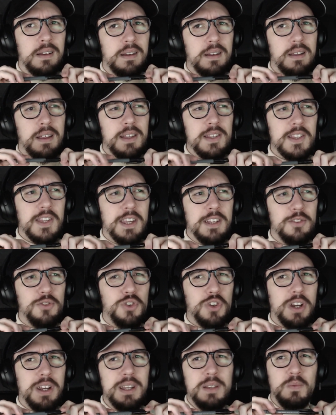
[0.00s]
It's like
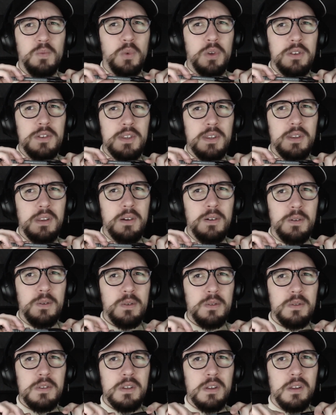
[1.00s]
giant ones of
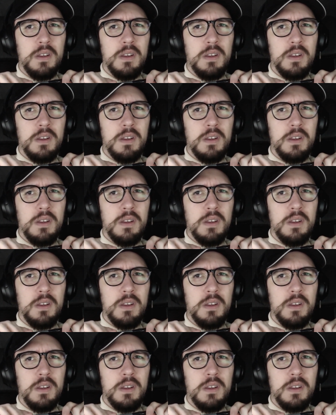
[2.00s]
those